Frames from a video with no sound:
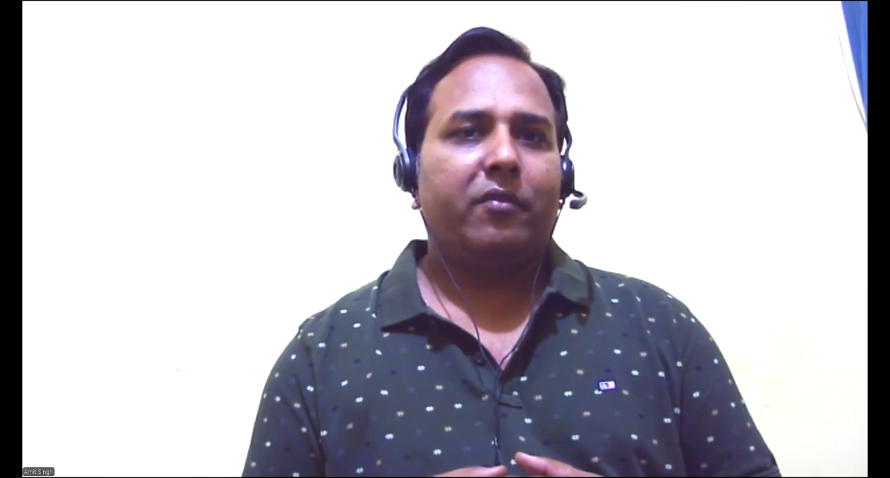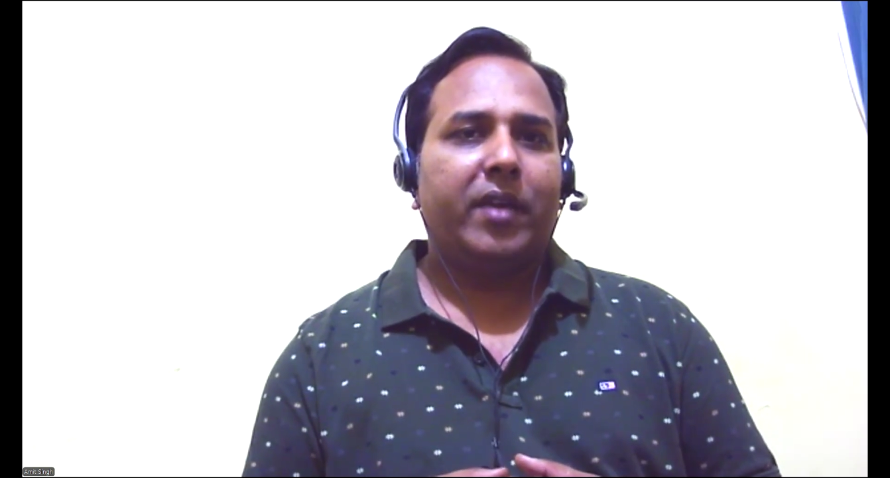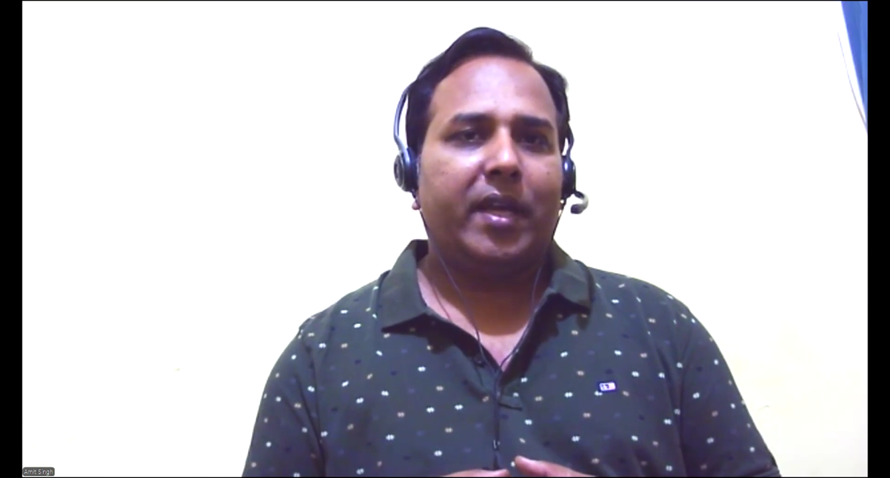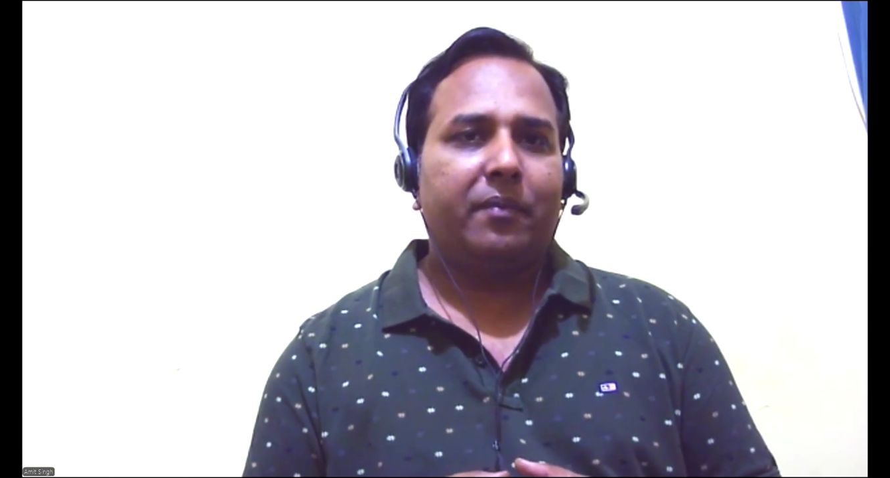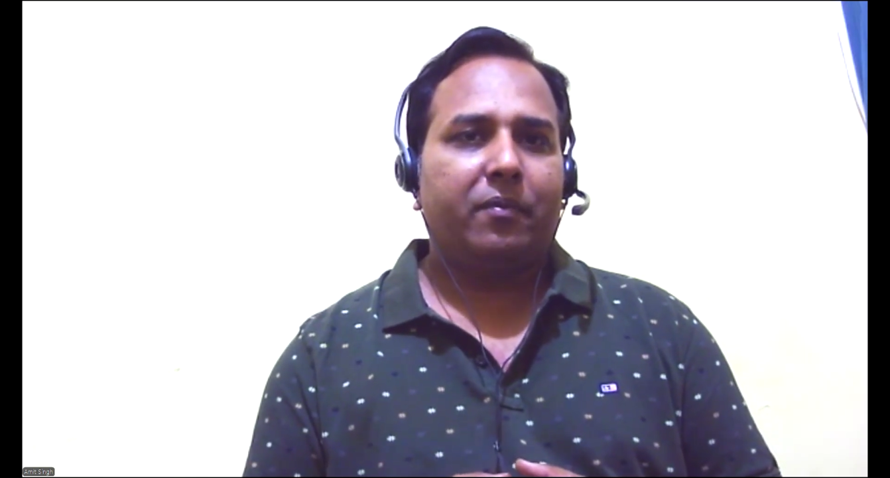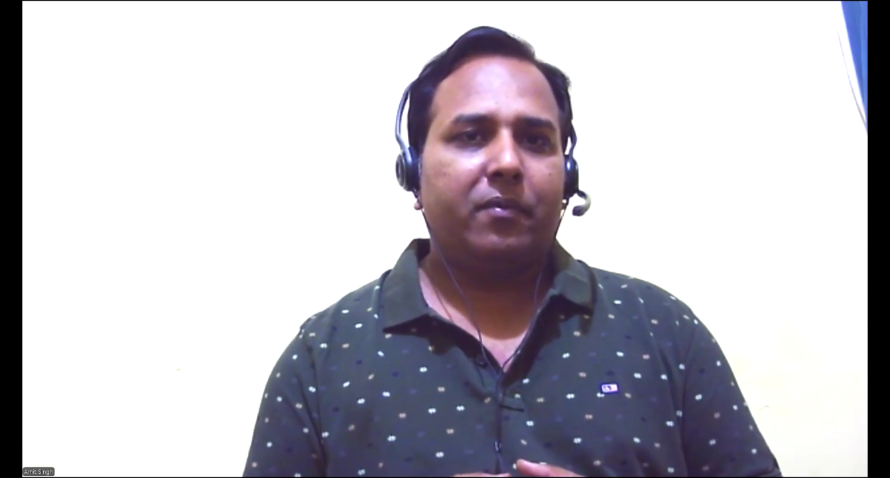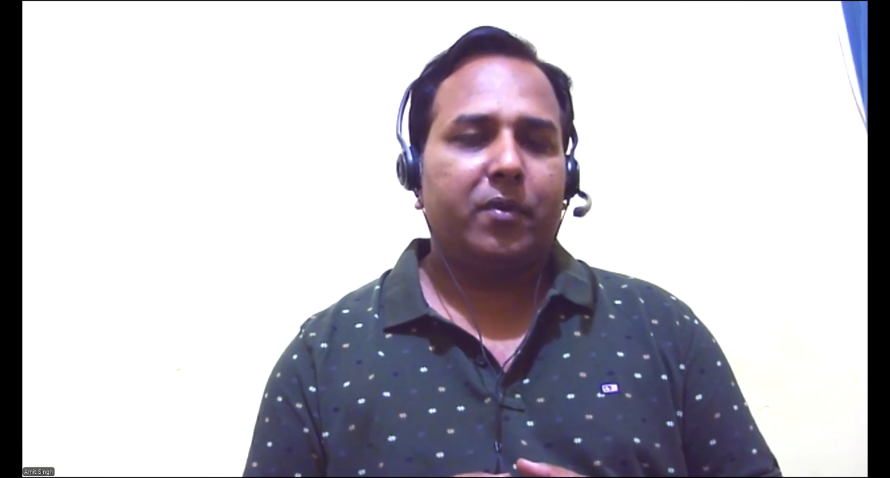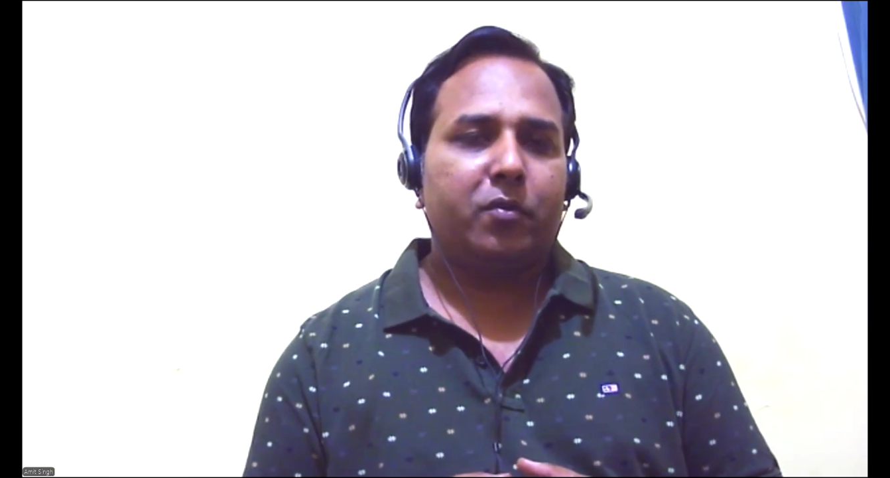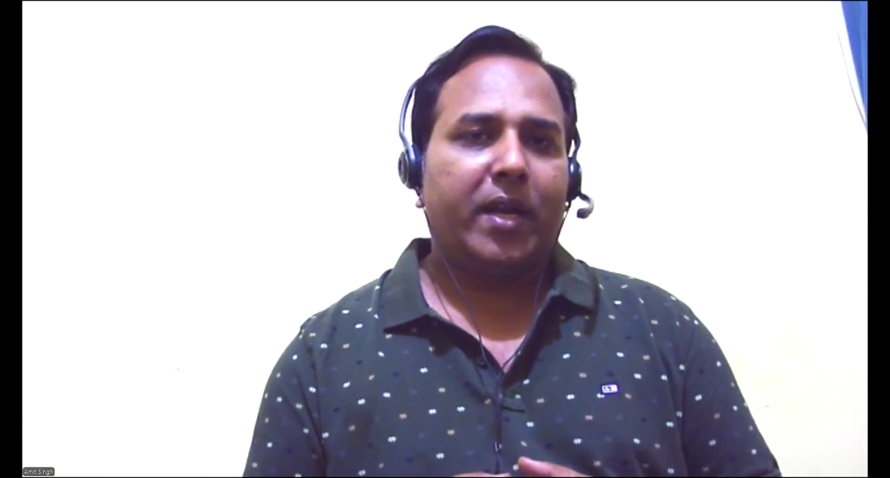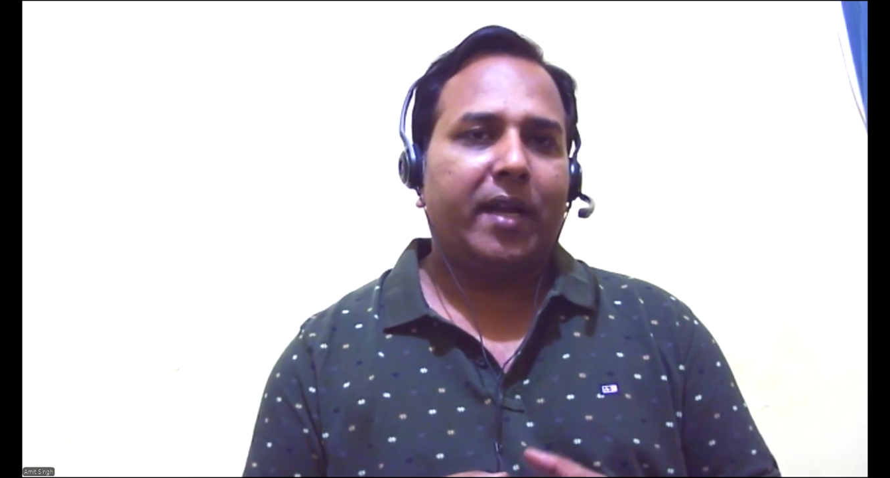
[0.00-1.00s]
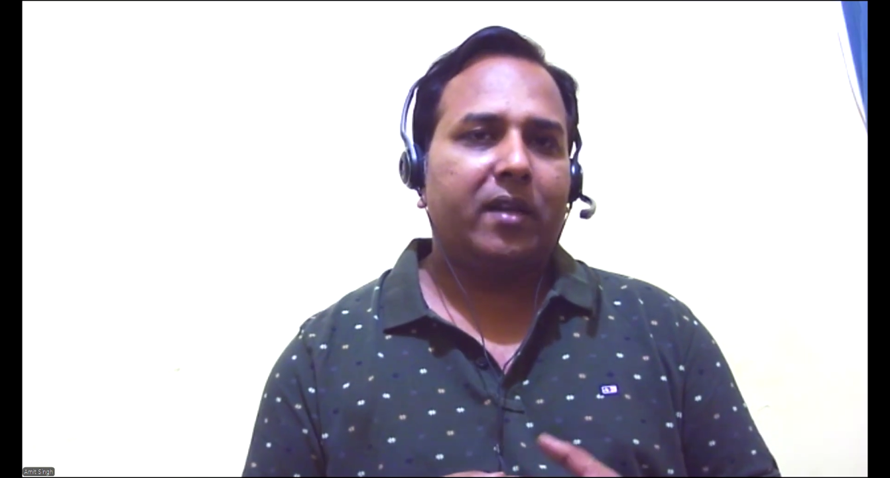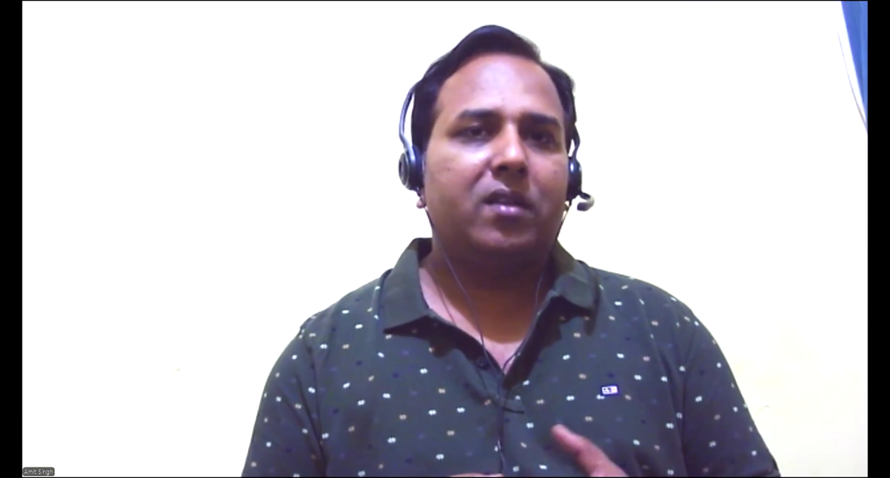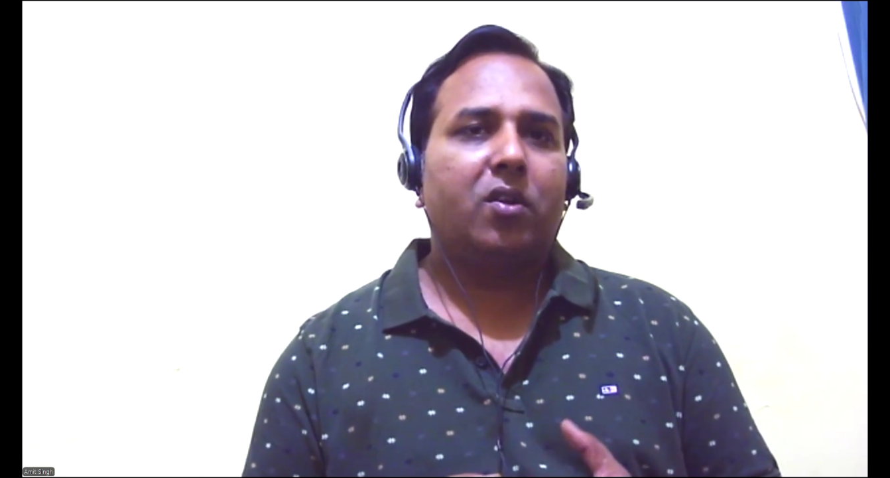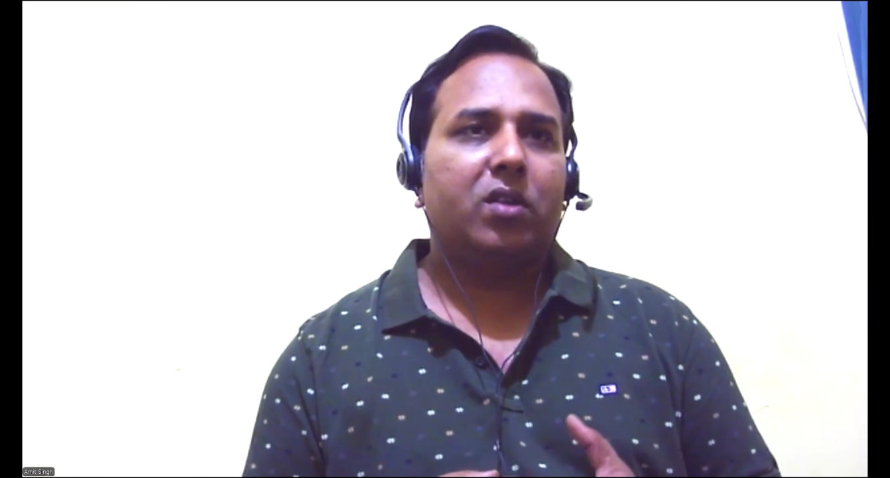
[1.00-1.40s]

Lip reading: we have to handle